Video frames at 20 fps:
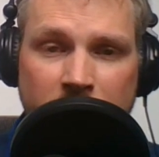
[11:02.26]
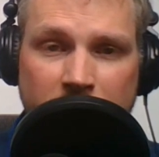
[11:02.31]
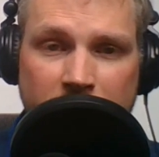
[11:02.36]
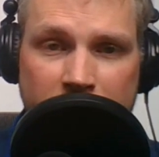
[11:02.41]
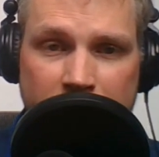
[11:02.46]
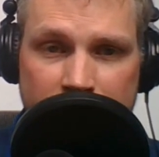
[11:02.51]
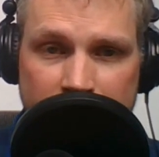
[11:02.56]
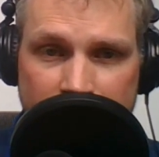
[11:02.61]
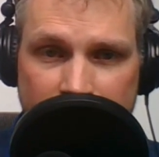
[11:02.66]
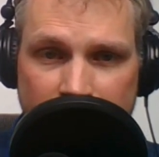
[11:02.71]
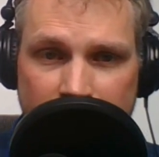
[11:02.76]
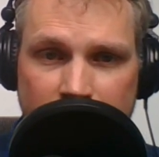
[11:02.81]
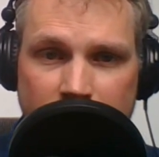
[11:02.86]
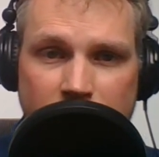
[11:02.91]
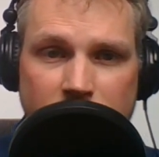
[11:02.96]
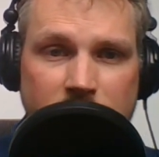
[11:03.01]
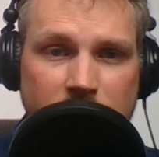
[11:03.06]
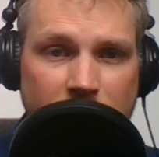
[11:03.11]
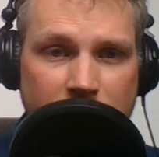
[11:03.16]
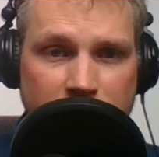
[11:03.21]
is
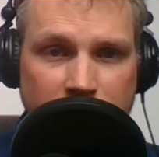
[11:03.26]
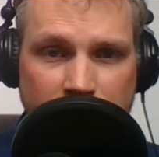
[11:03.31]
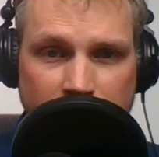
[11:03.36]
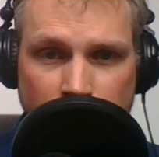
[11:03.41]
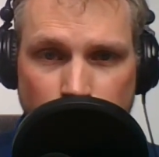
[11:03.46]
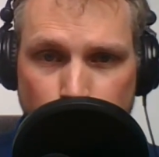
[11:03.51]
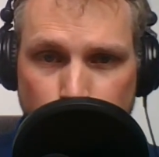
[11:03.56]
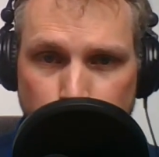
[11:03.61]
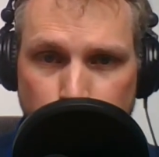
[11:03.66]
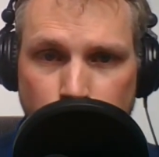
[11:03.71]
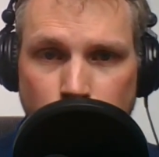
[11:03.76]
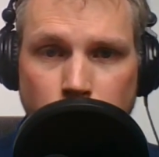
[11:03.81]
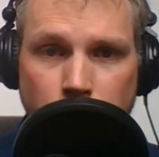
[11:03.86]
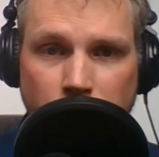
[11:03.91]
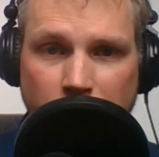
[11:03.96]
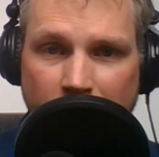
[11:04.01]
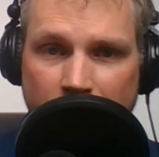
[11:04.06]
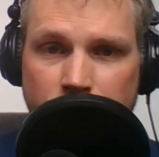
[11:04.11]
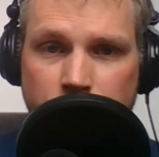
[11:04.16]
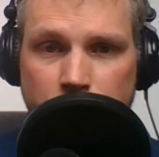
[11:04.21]
designed to
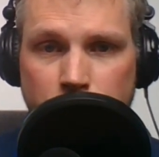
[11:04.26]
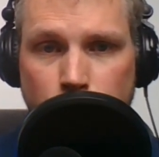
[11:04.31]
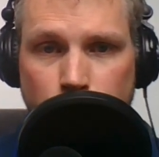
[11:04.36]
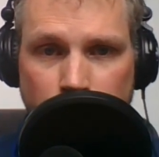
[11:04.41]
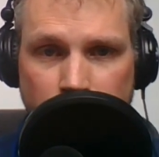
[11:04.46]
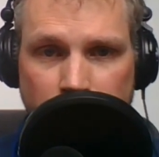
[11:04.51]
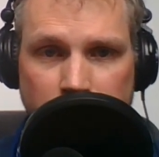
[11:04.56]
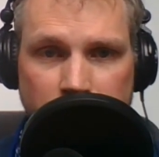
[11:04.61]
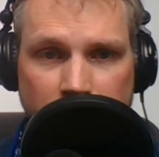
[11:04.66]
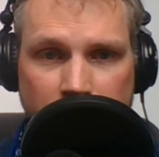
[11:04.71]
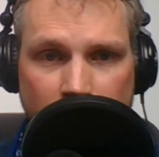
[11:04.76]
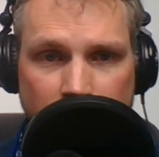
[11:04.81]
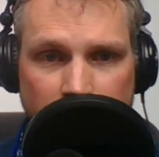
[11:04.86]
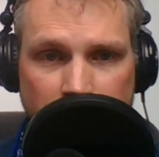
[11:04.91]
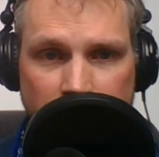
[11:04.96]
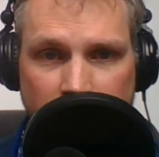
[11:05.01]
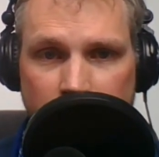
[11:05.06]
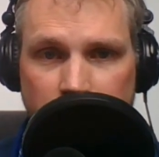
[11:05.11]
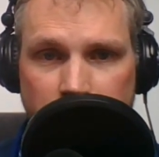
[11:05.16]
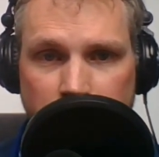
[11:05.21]
control every organ, cell,
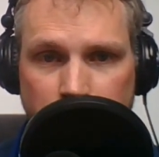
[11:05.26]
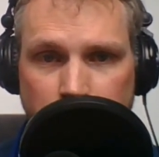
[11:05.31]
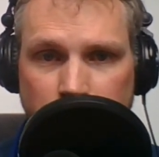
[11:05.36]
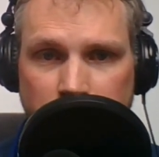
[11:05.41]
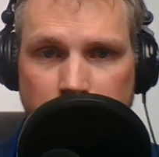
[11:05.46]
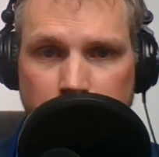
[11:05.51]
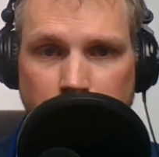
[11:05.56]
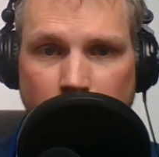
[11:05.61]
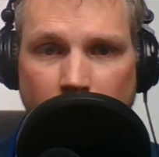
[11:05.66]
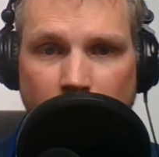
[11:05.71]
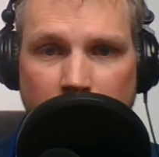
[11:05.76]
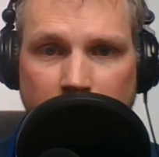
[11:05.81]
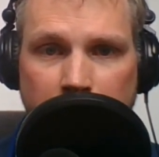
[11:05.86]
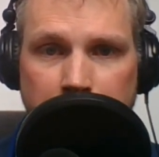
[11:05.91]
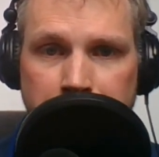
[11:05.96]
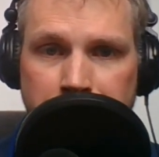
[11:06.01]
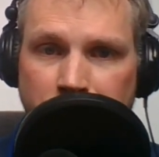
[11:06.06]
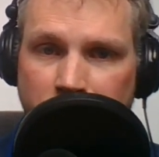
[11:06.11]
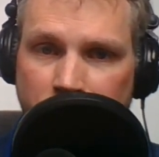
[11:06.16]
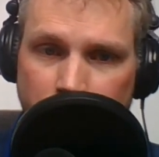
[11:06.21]
and tissue in your body.
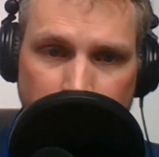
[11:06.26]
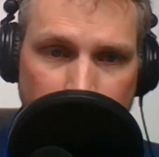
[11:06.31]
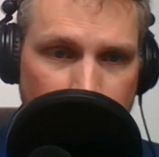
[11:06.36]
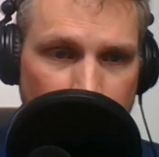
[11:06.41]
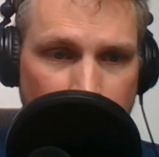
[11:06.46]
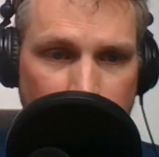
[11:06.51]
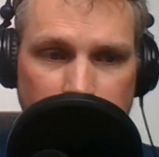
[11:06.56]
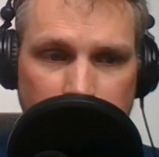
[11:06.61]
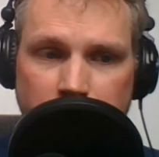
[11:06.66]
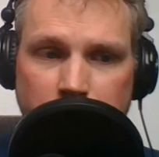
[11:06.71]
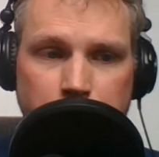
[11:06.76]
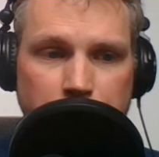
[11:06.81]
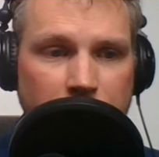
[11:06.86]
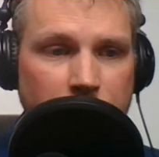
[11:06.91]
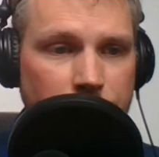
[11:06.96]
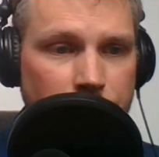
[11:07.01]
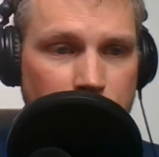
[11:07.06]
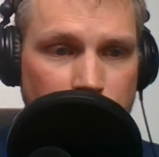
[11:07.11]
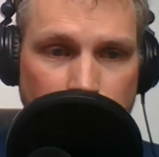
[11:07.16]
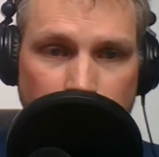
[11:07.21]
For your heart to
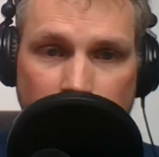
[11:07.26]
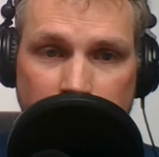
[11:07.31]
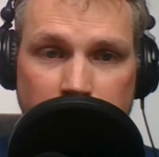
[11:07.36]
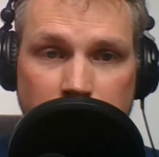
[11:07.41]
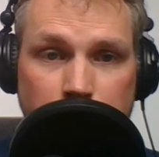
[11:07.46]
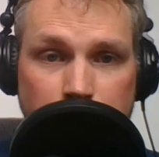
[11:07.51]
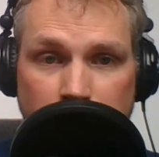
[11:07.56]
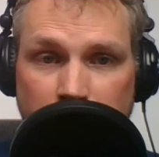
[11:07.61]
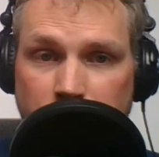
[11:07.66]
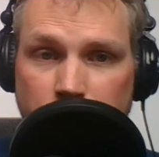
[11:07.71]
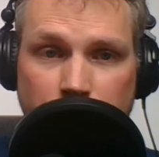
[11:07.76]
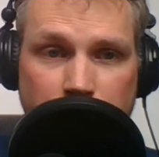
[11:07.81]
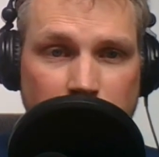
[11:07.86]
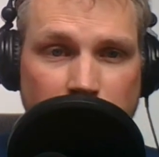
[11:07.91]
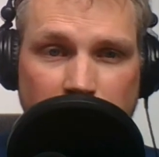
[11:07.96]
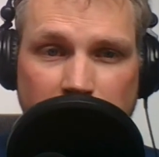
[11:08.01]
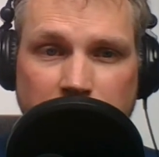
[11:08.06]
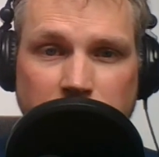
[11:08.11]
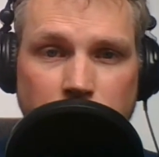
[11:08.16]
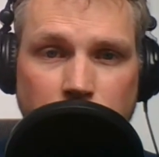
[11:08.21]
beat, for your lungs to breathe, for a
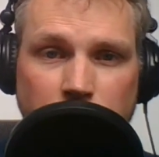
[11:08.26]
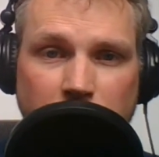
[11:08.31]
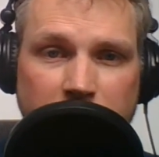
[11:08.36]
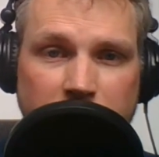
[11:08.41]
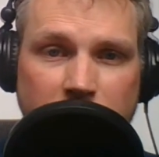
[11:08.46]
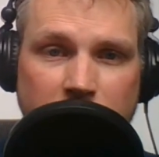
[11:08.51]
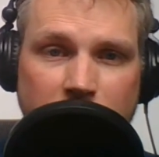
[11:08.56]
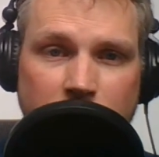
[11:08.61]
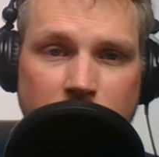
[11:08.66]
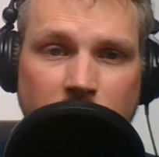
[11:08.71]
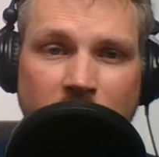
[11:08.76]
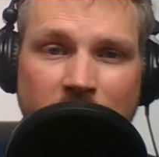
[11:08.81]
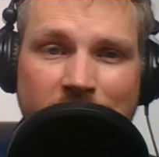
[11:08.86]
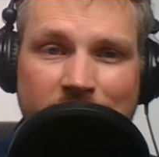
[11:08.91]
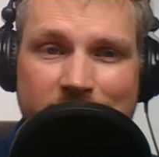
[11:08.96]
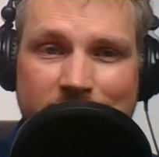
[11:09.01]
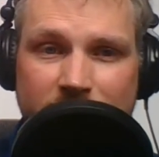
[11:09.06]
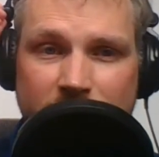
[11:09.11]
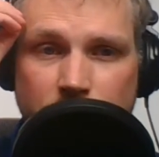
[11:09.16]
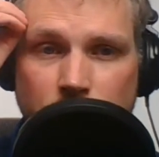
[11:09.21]
cut on your leg to heal,
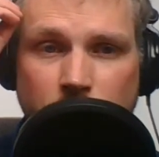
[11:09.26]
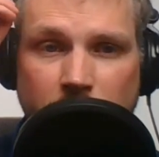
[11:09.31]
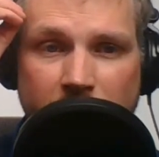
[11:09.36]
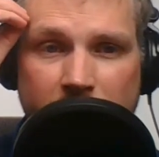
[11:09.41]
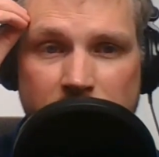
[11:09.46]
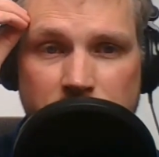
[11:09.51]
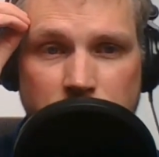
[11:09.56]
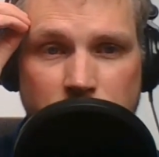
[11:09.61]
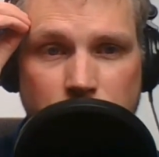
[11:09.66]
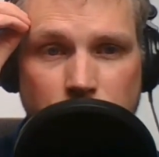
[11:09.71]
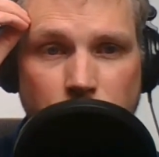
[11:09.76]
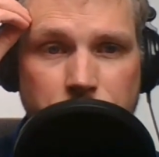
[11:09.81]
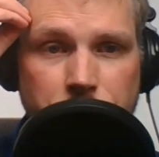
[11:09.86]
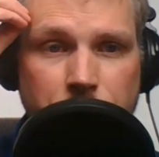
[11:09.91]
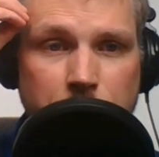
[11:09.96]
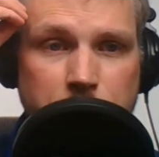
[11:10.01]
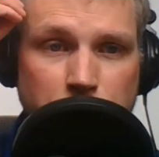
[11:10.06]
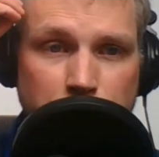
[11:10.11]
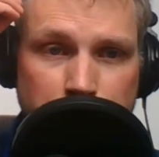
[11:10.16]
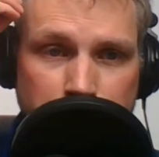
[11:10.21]
a signal has to go
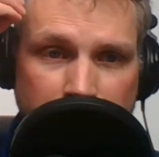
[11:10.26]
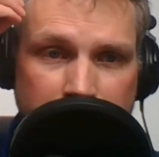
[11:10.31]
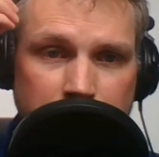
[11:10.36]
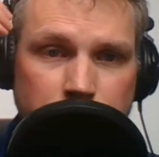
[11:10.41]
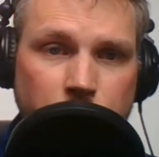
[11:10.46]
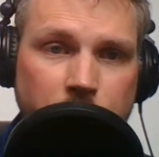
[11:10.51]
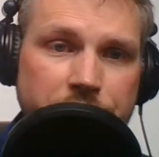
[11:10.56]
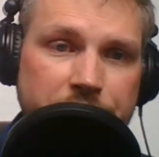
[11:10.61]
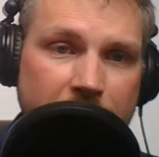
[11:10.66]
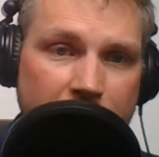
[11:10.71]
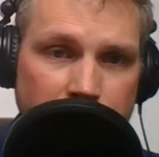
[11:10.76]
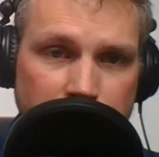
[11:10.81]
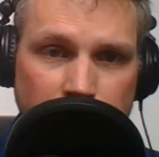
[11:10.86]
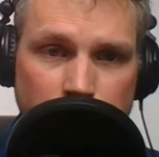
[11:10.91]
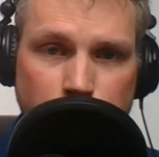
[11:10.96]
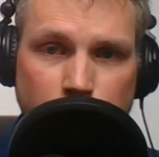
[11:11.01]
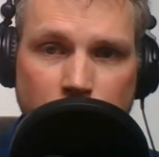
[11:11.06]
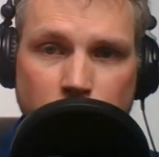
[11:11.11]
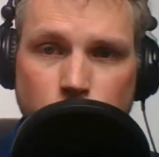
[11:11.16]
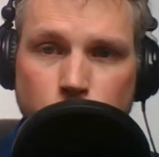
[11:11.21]
from your brain, run down the
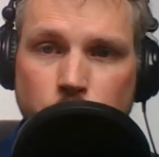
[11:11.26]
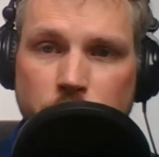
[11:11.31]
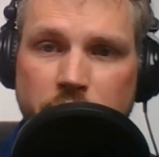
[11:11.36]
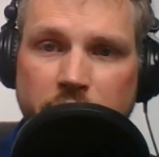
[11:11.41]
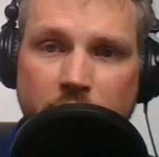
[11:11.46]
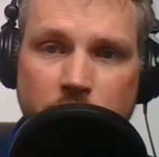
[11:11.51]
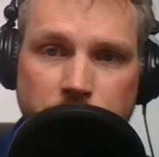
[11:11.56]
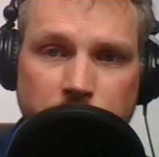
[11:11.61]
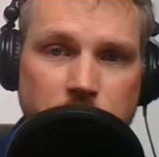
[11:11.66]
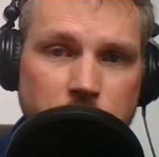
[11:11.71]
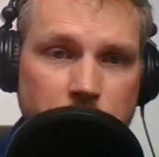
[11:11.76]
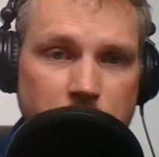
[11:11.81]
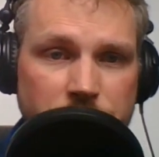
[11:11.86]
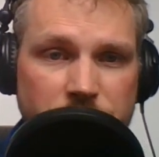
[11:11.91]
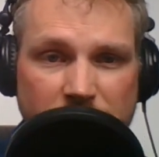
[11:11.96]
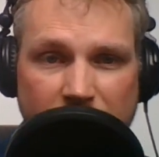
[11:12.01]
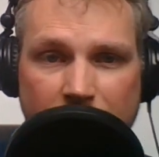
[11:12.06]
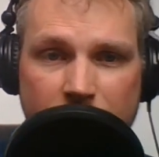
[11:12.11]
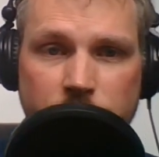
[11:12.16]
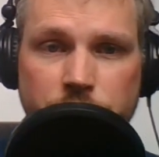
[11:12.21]
spinal cord, and out the
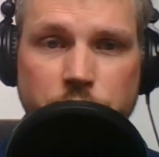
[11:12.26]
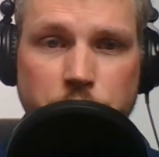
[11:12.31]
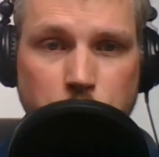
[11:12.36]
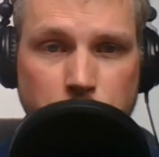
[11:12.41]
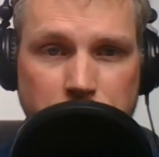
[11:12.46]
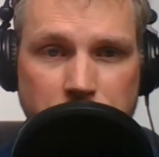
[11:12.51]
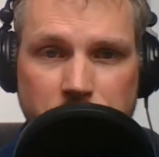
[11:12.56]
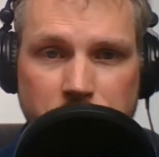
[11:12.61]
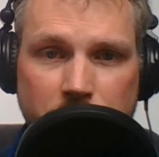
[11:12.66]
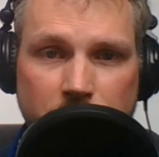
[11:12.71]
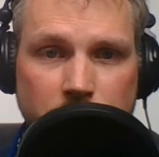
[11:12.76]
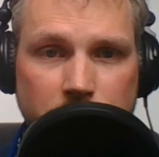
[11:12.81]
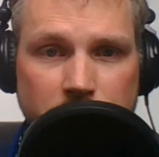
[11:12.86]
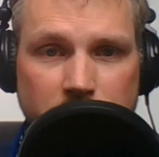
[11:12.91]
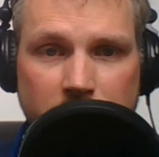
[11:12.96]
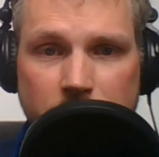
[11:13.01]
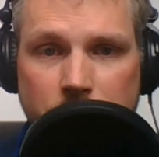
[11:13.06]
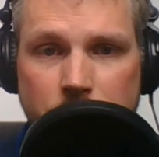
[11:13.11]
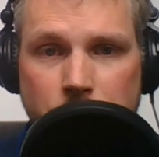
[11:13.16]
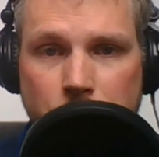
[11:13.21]
nerves to every organ, cell, and
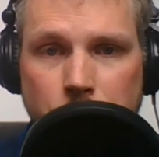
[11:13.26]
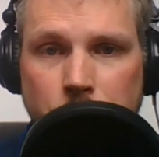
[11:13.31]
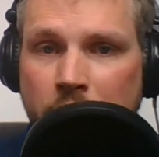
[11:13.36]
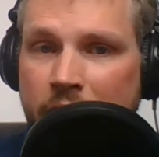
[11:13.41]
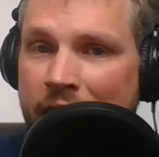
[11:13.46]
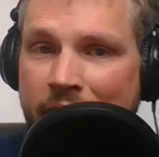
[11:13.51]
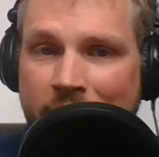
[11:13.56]
tissue.